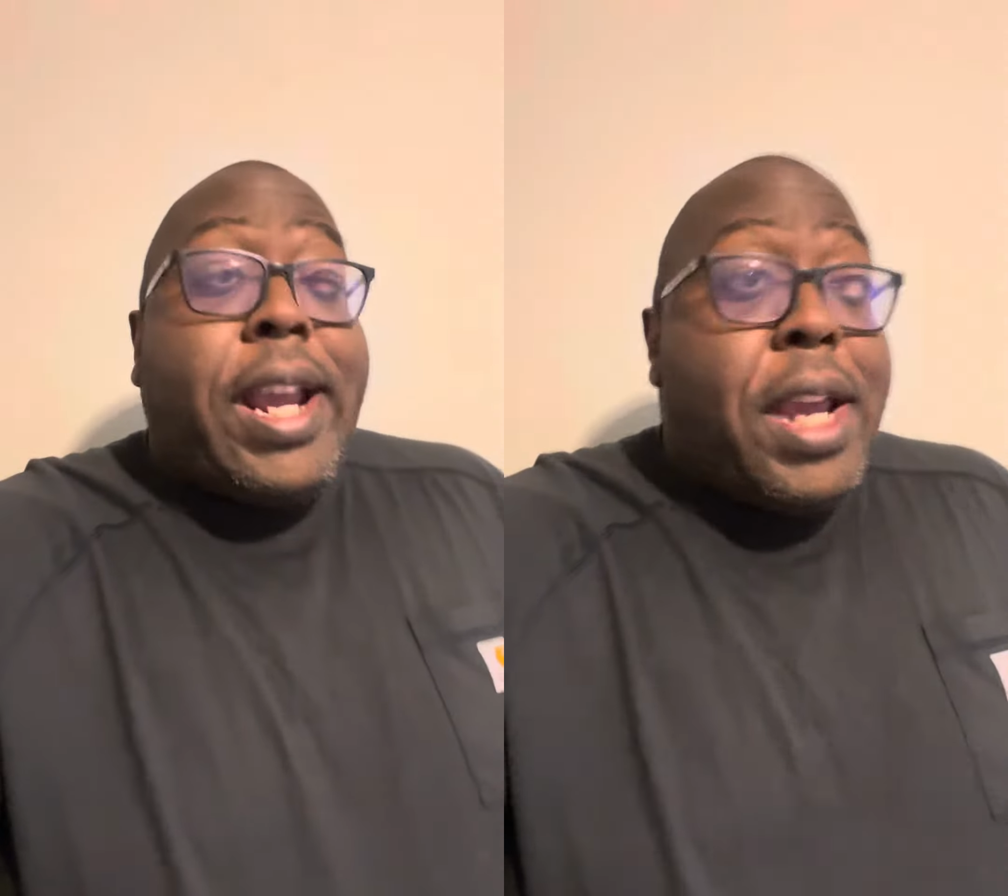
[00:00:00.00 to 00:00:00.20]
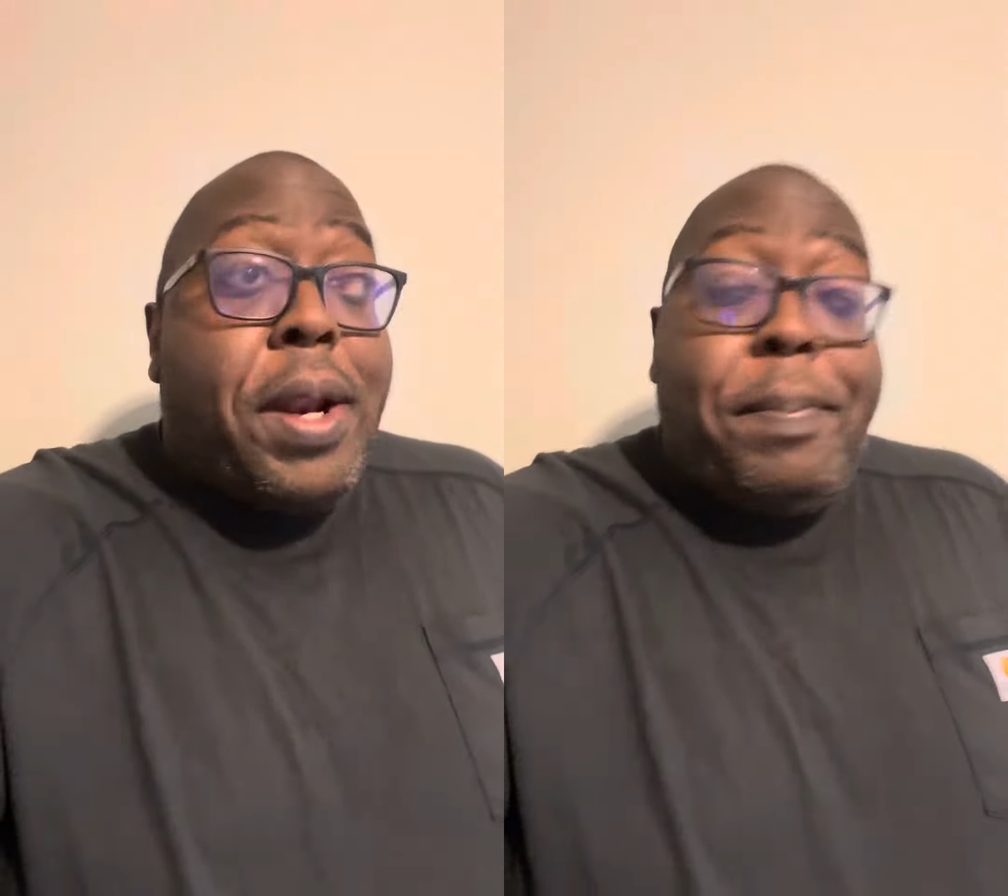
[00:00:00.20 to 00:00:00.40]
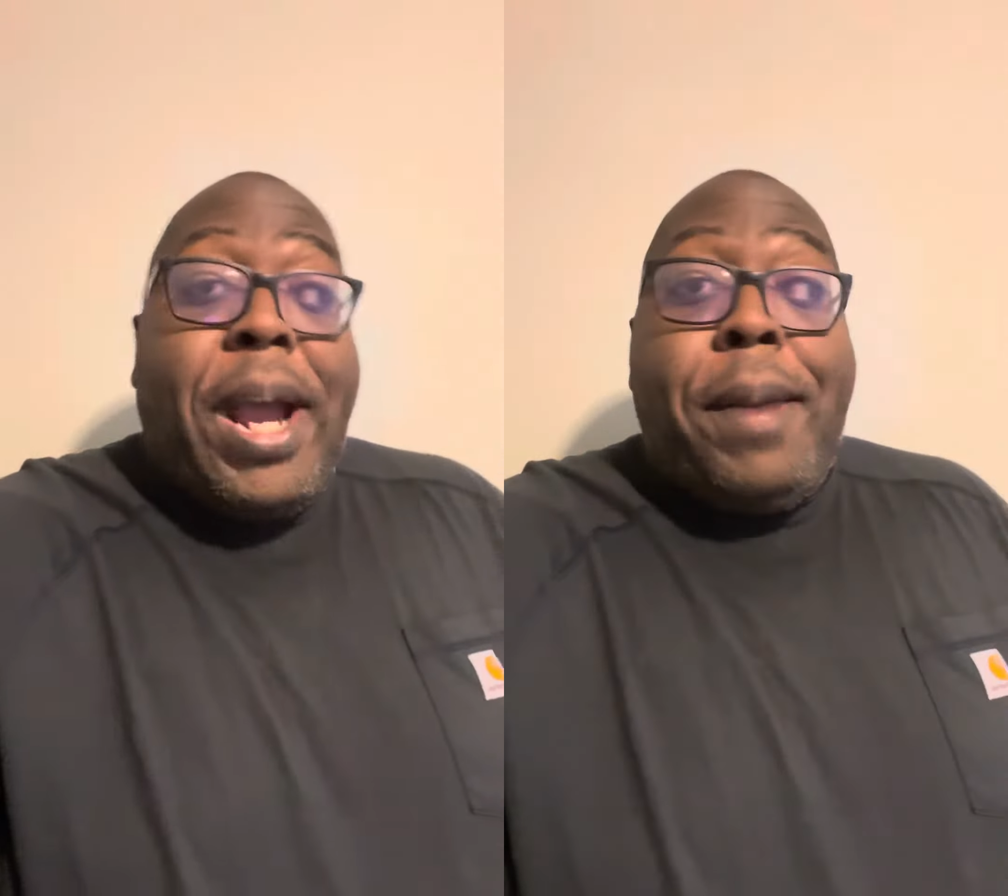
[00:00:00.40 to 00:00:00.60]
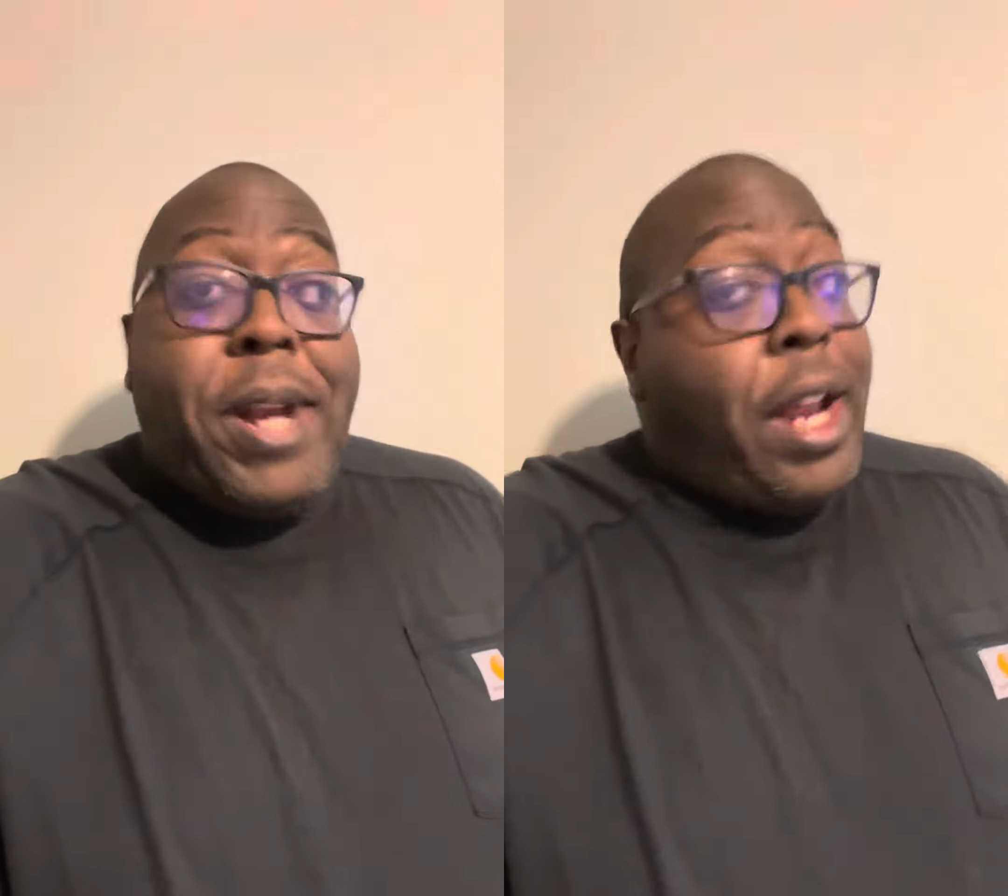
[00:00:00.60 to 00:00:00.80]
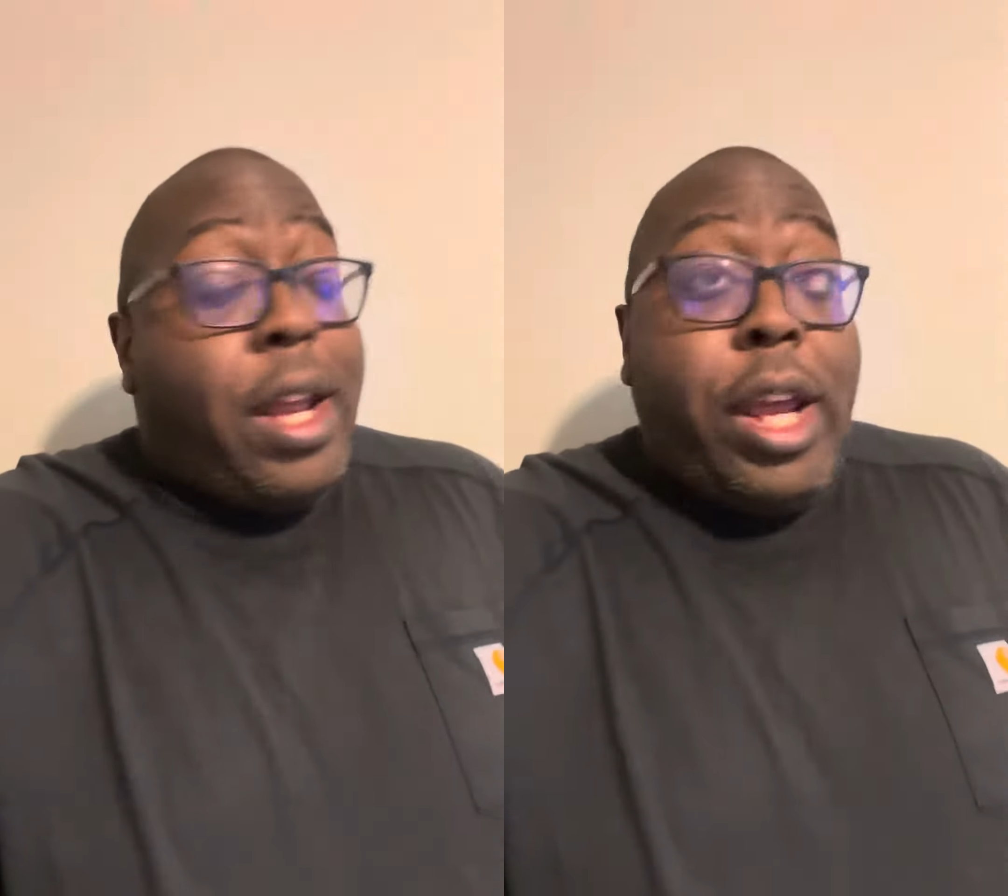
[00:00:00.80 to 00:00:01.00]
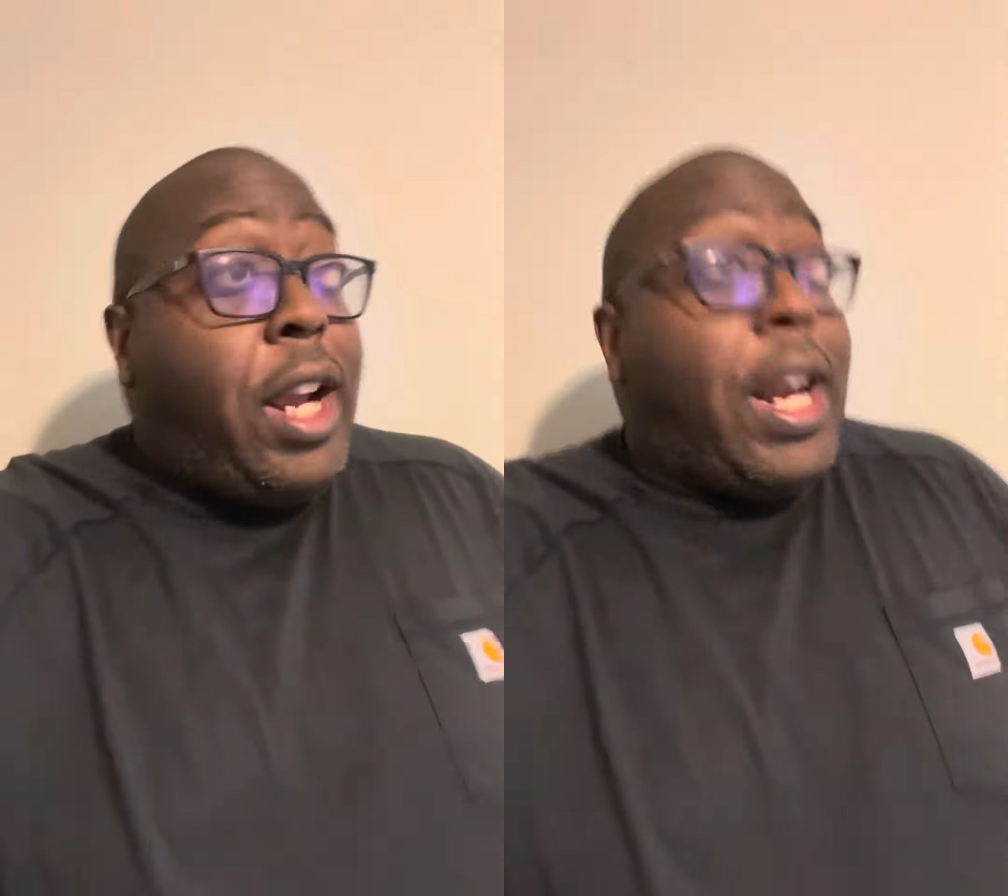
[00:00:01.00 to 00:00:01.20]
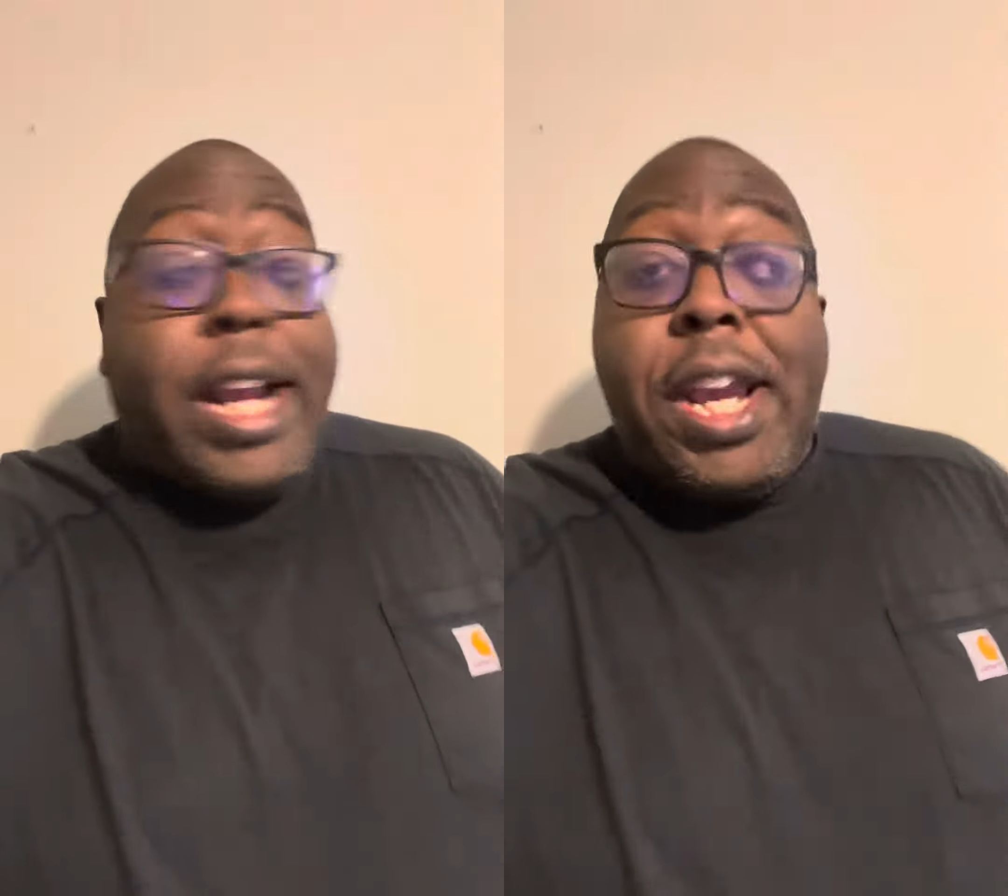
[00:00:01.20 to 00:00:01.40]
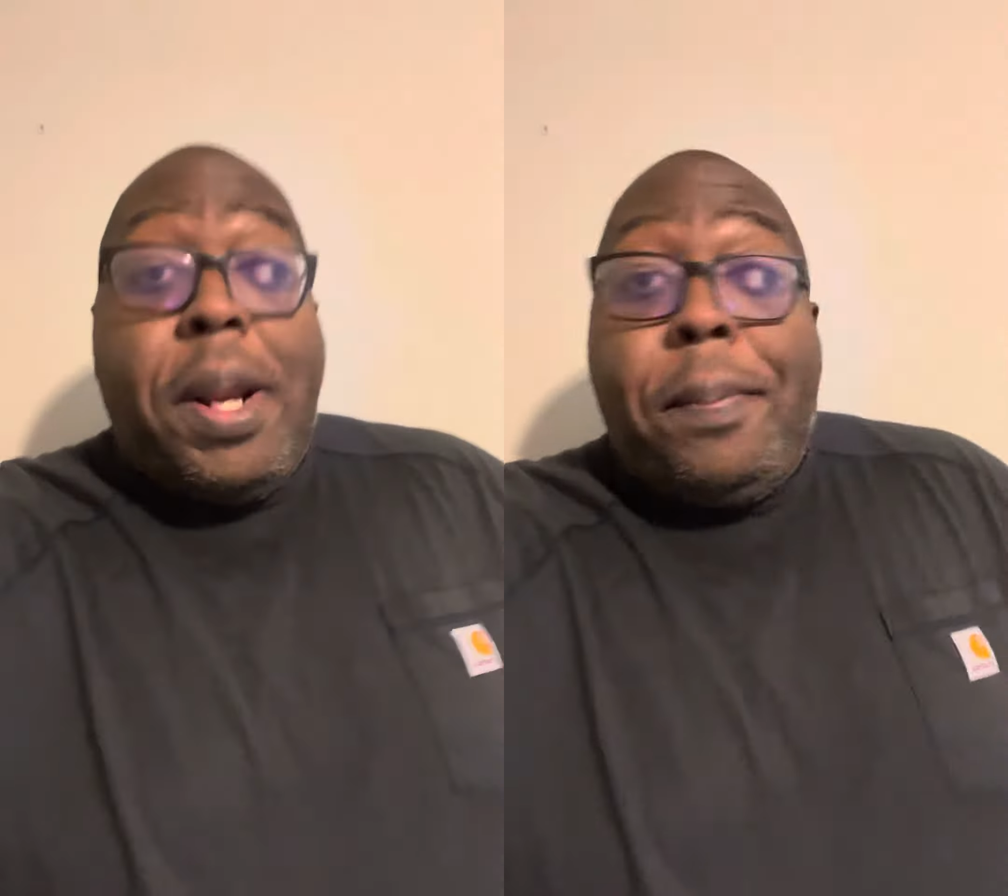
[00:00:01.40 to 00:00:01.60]

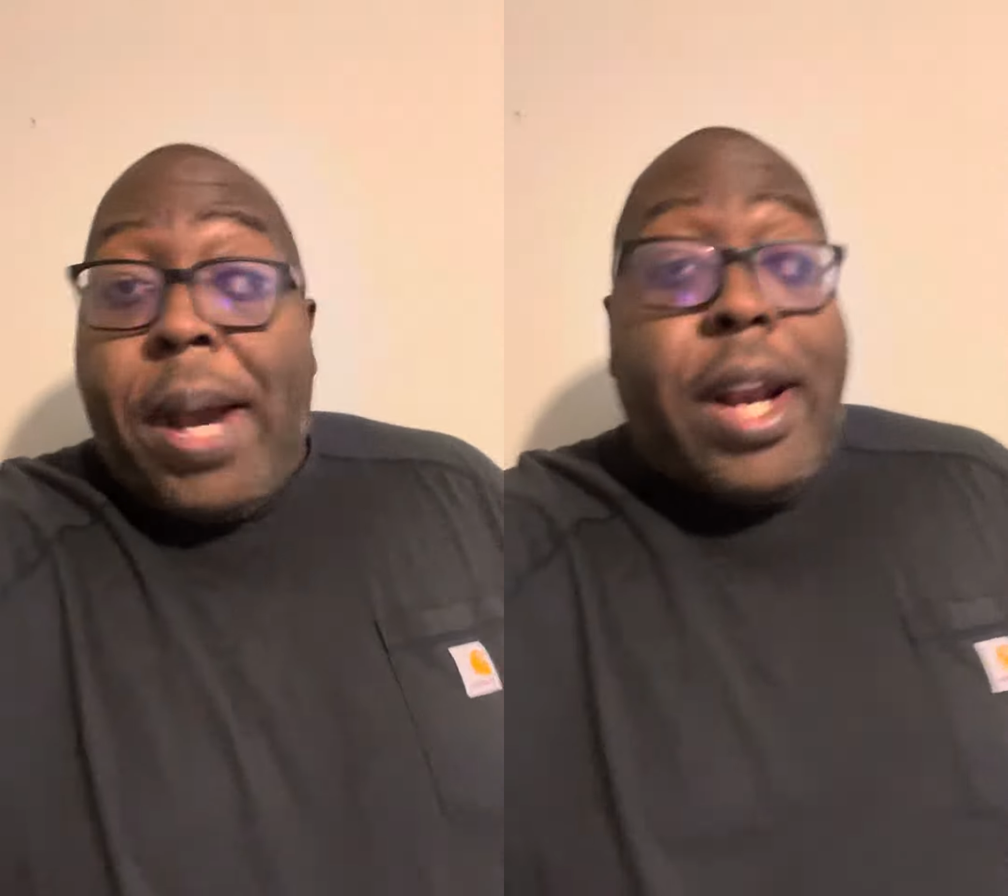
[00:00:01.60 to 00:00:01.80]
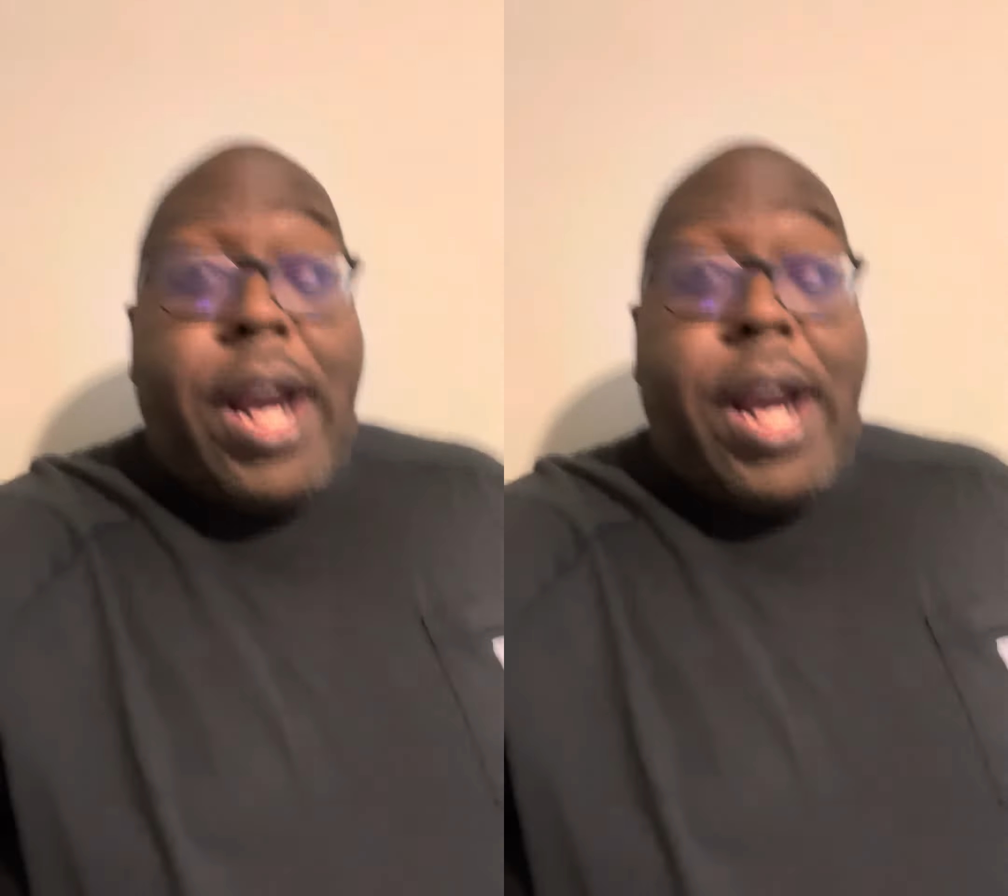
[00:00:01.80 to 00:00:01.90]
anybody